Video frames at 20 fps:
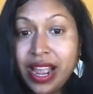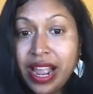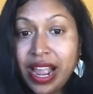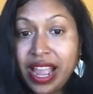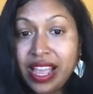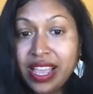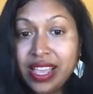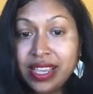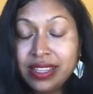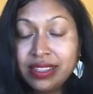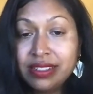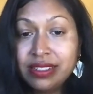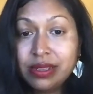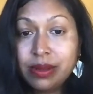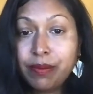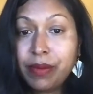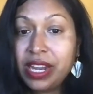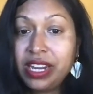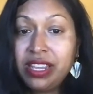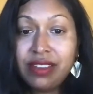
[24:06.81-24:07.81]
And
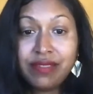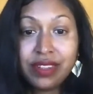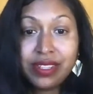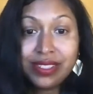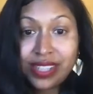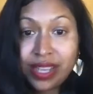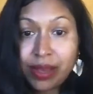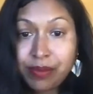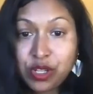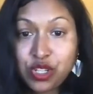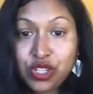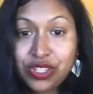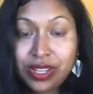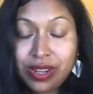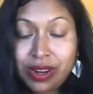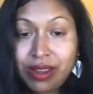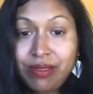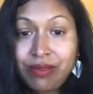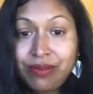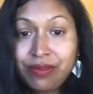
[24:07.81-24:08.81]
many of us have been shut
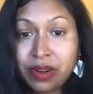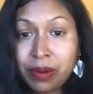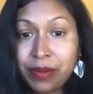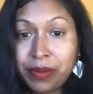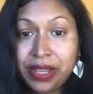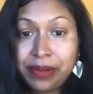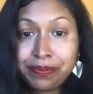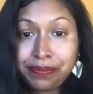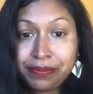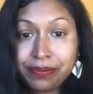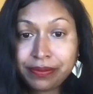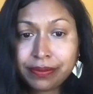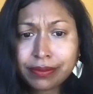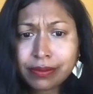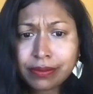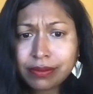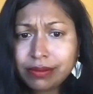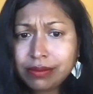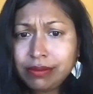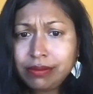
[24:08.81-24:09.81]
off from it.
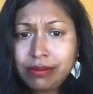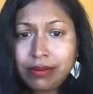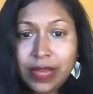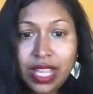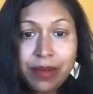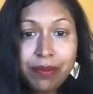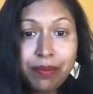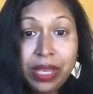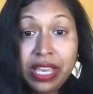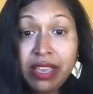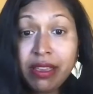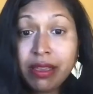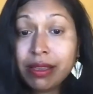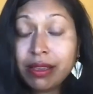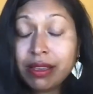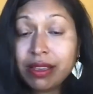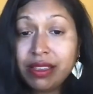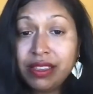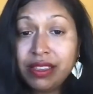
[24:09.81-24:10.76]
Being,